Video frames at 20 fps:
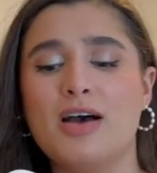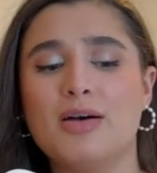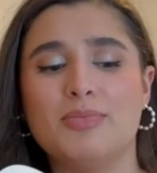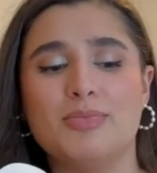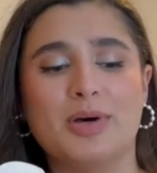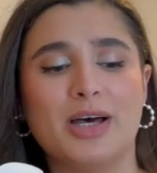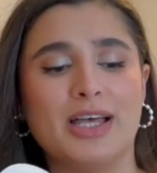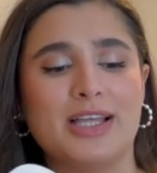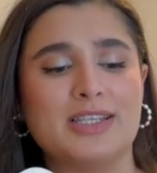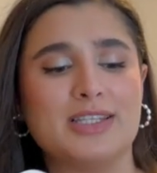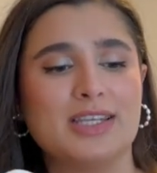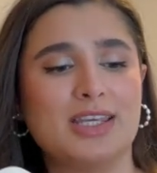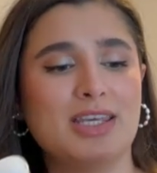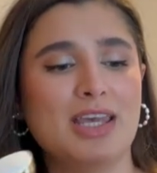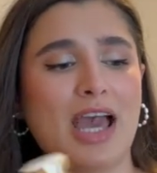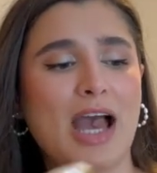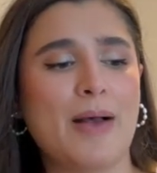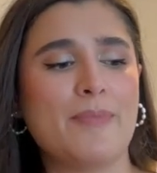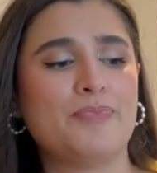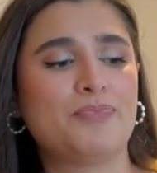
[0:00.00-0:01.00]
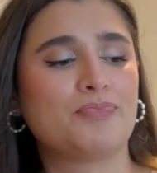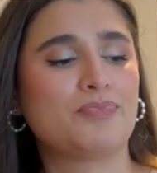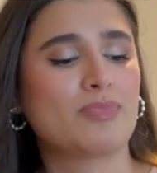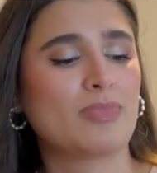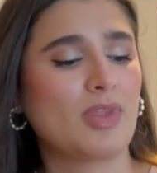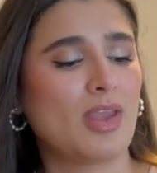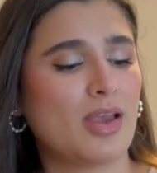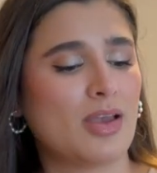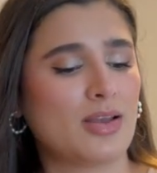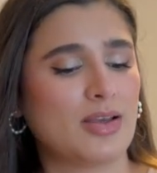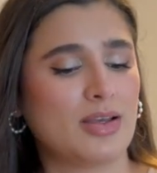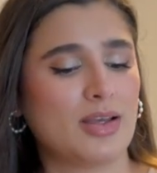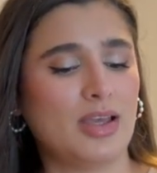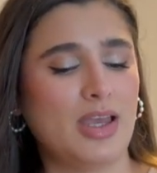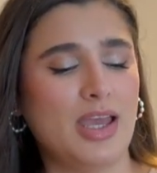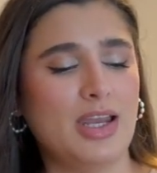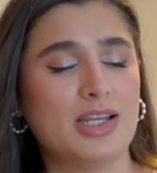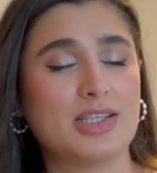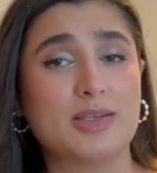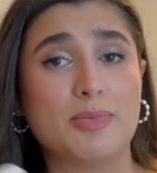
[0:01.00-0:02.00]
But yeah,
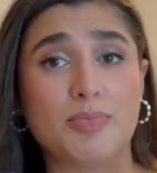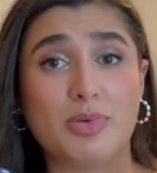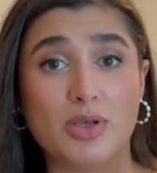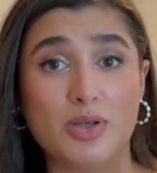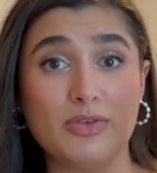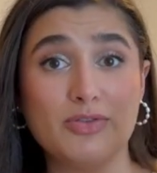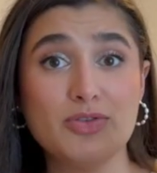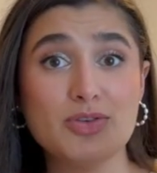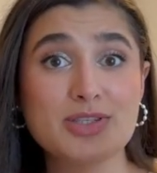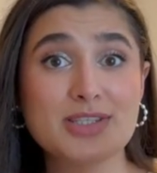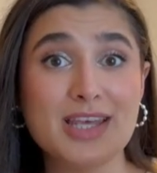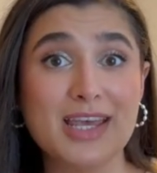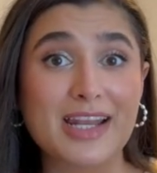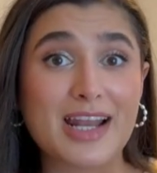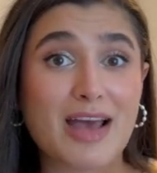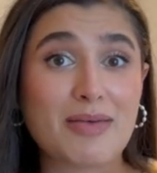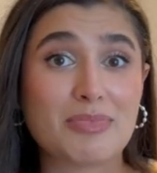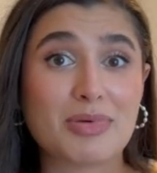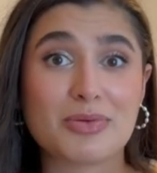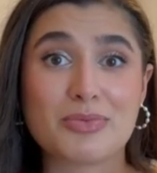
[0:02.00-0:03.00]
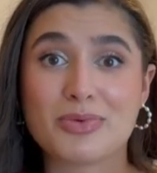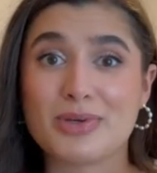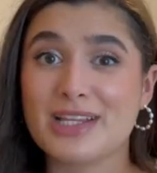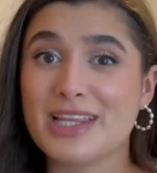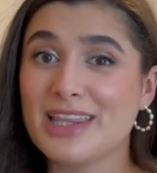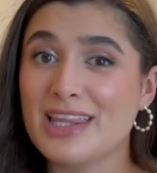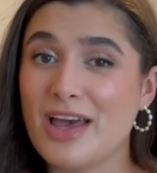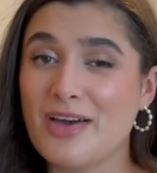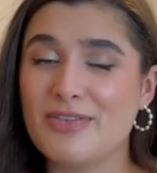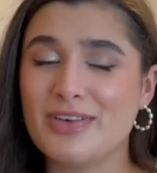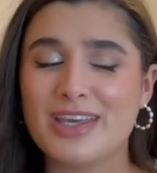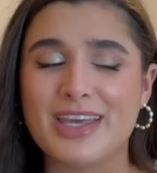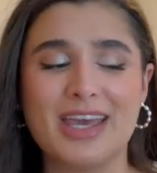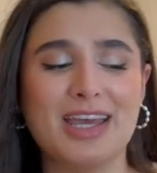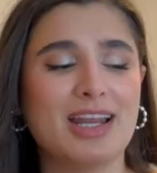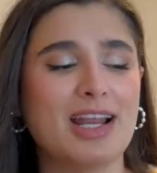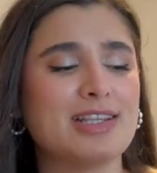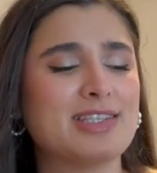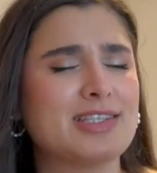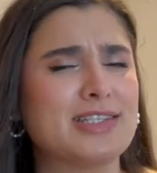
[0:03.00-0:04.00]
it is a beautiful scent. I've been really loving
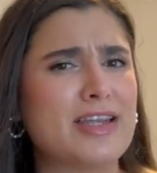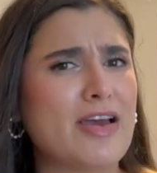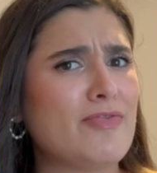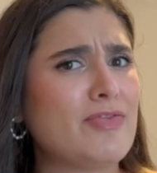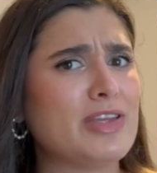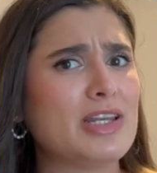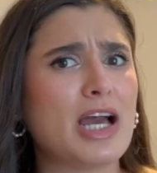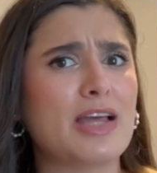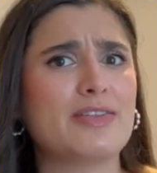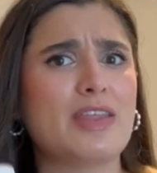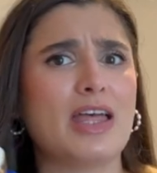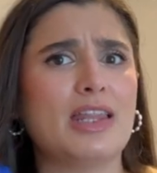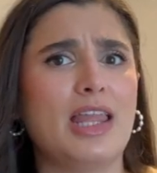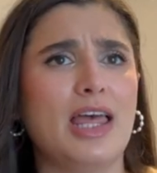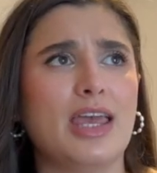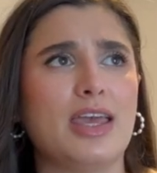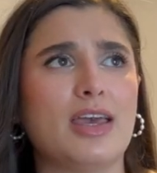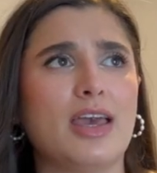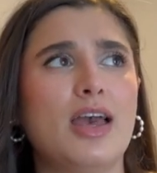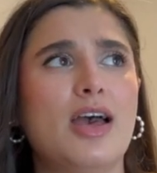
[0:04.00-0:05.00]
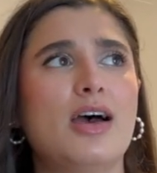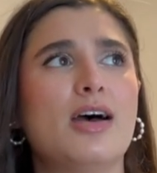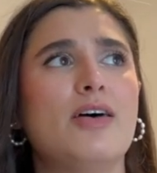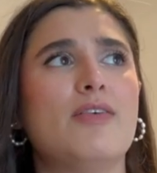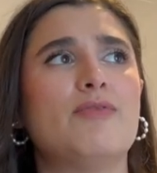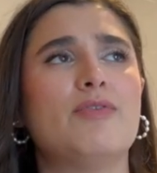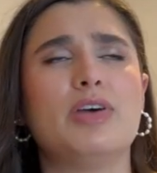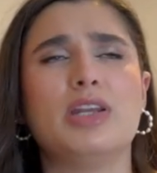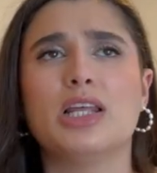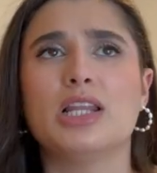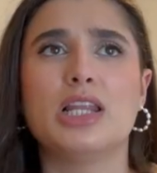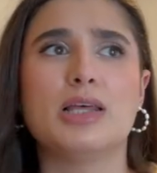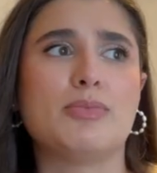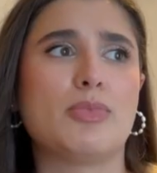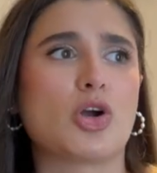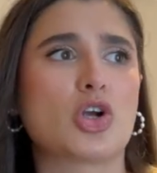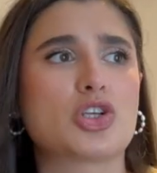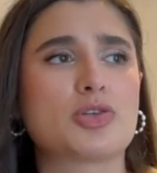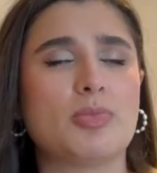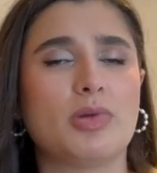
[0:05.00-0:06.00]
it. It's definitely not that like vanilla
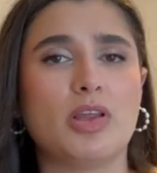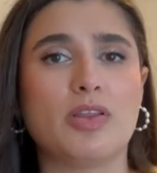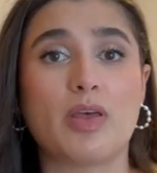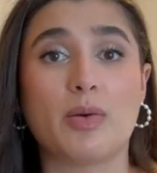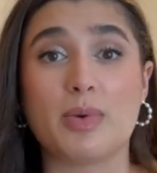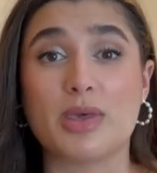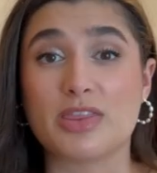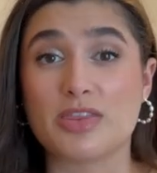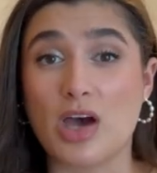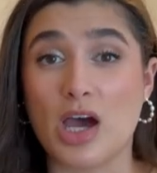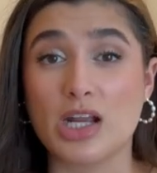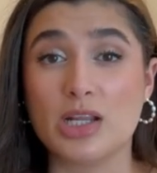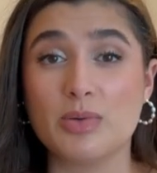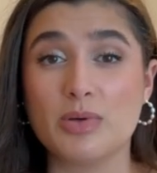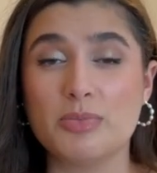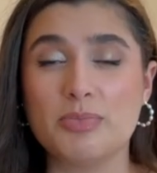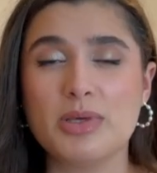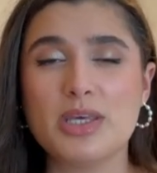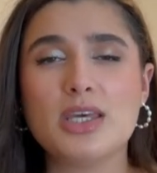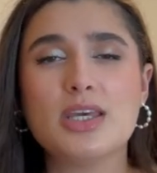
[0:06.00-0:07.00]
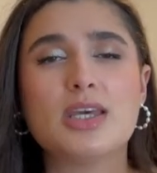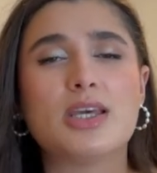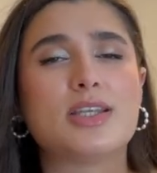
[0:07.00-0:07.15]
marshmallow that we thought it would be.